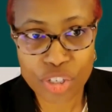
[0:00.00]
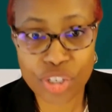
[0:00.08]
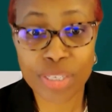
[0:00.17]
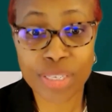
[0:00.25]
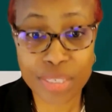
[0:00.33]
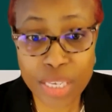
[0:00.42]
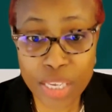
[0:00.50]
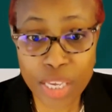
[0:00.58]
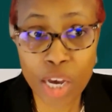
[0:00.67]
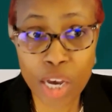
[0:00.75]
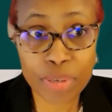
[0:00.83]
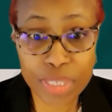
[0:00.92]
to the
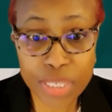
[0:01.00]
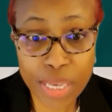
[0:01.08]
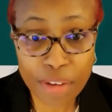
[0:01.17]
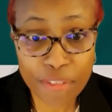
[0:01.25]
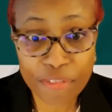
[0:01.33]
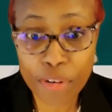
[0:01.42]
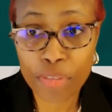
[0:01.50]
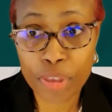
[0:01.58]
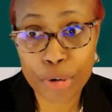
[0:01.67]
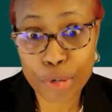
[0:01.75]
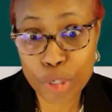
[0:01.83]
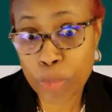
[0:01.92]
CEO and CFO
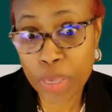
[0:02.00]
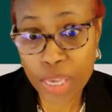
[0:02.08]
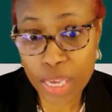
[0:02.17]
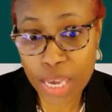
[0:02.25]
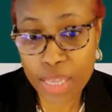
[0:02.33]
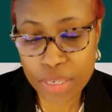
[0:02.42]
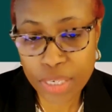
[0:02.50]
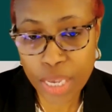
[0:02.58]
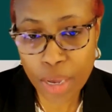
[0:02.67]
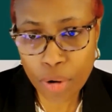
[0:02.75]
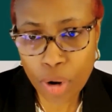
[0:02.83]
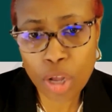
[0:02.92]
that are speaking at the
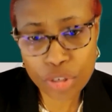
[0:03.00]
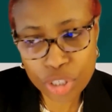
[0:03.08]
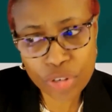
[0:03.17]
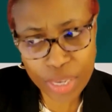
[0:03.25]
town halls,